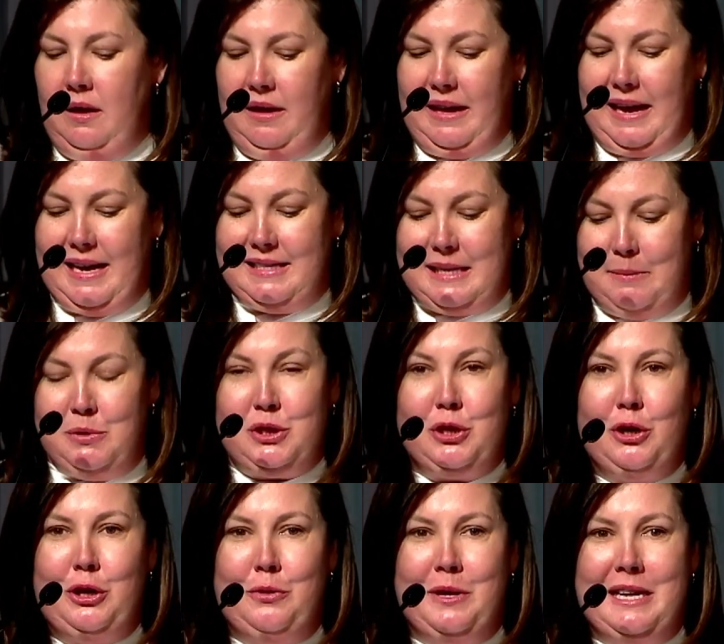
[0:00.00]
As I'm sure
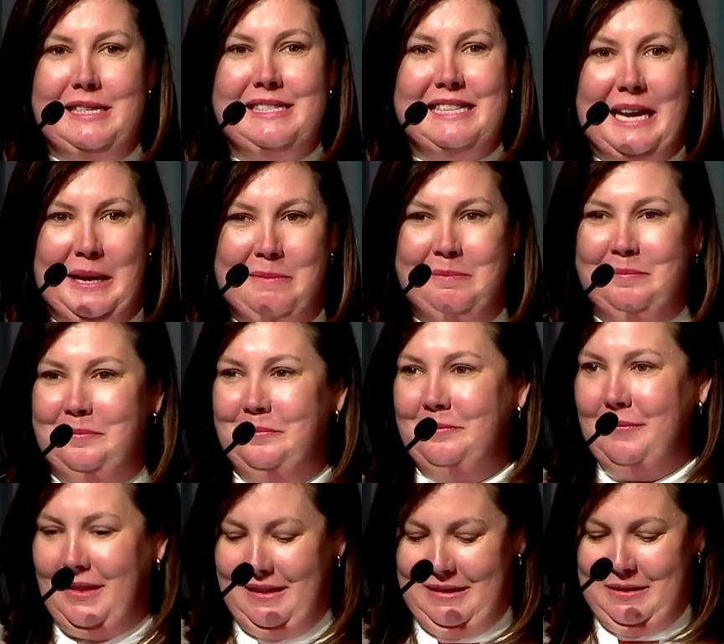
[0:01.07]
you can see,
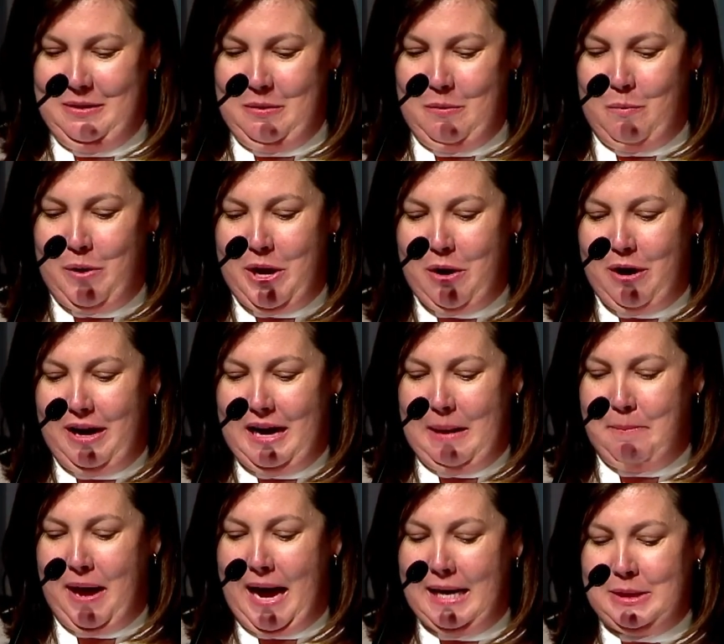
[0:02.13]
we are in a
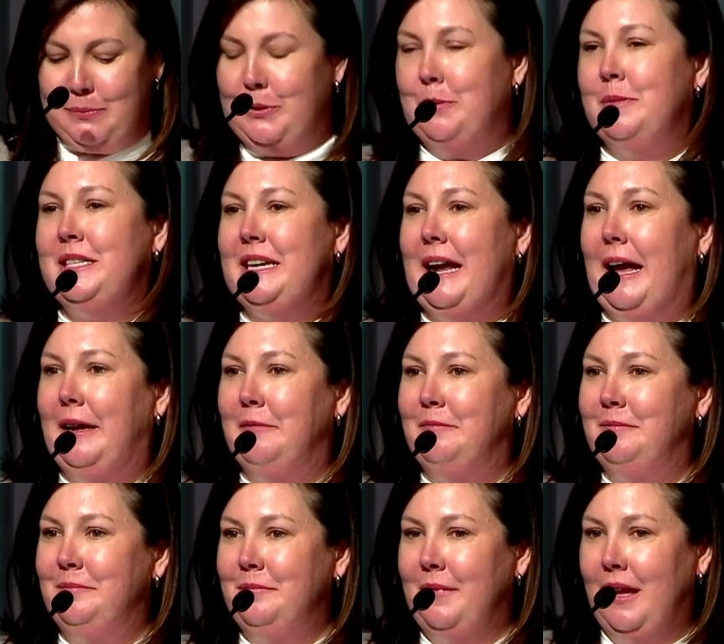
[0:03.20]
packed room today.
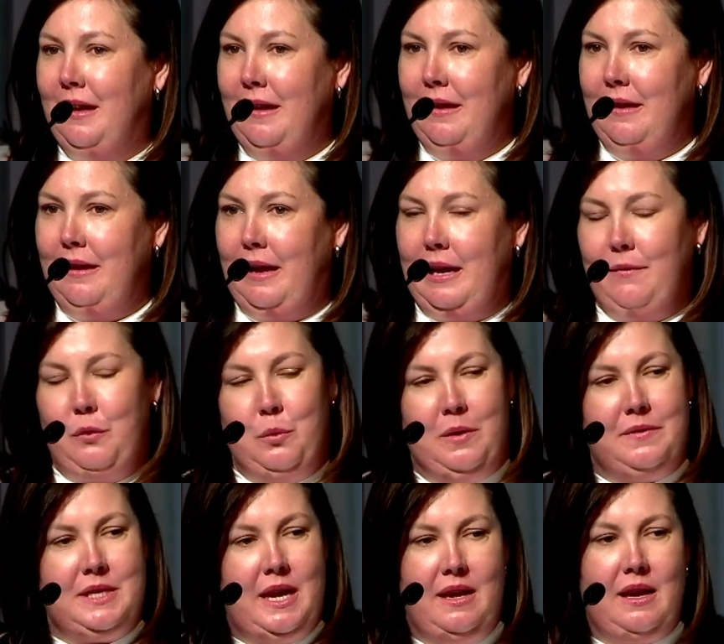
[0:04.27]
And if you have
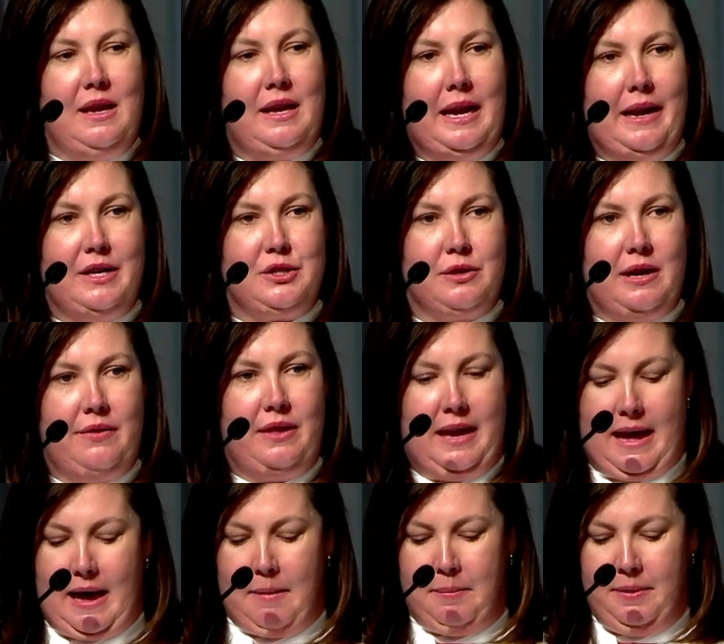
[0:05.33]
taken a gander at the
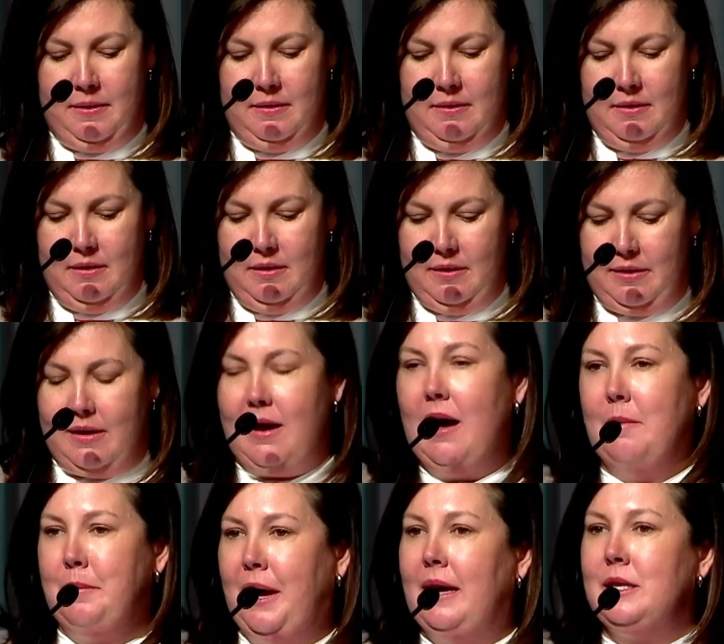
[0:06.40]
app, the
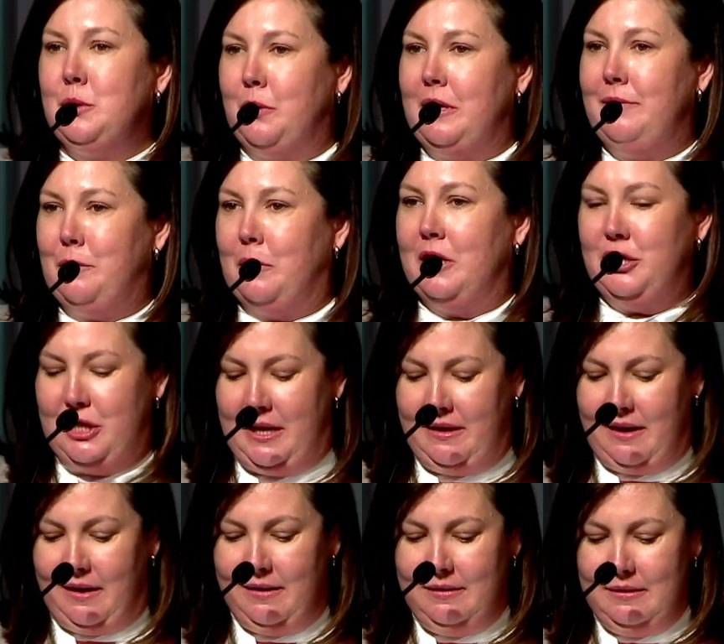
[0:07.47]
Compact24
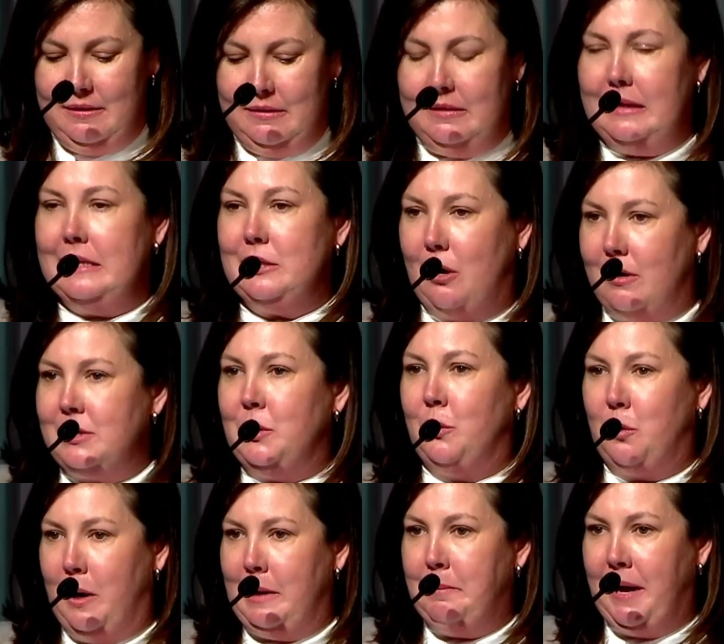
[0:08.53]
agenda is also
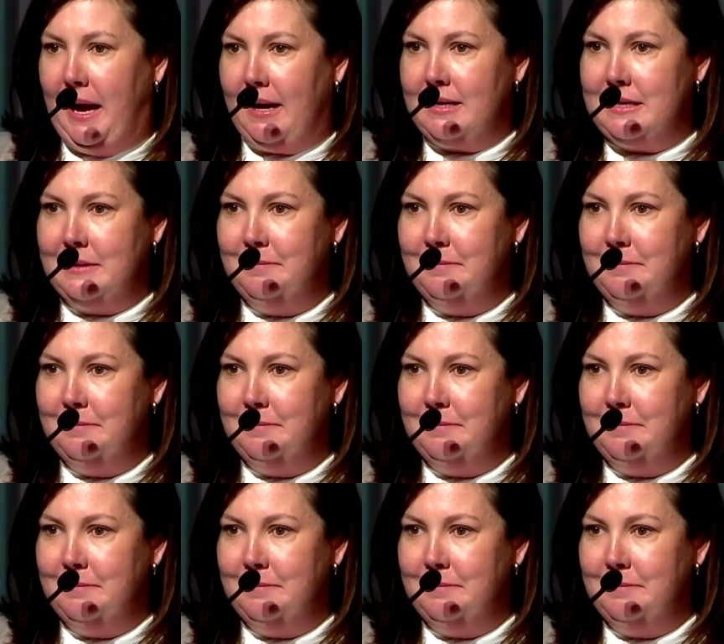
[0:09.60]
quite packed.